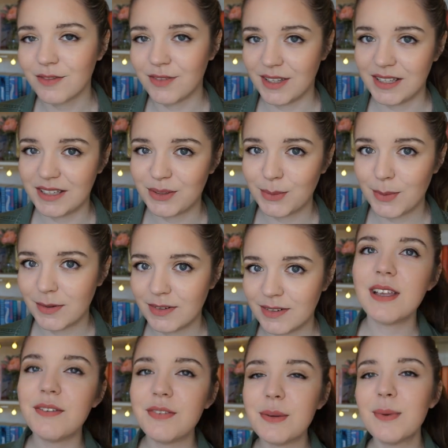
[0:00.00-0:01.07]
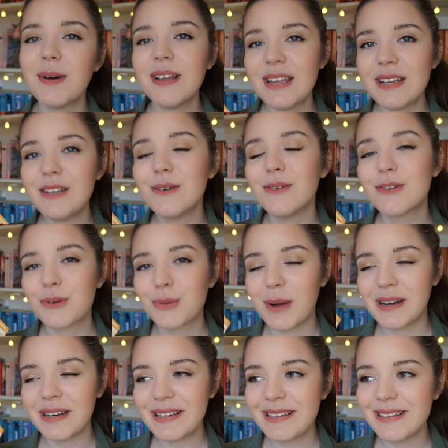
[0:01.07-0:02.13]
for this one. If you are in your
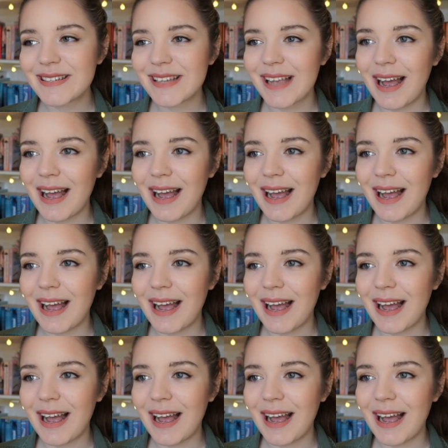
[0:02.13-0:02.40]
twenties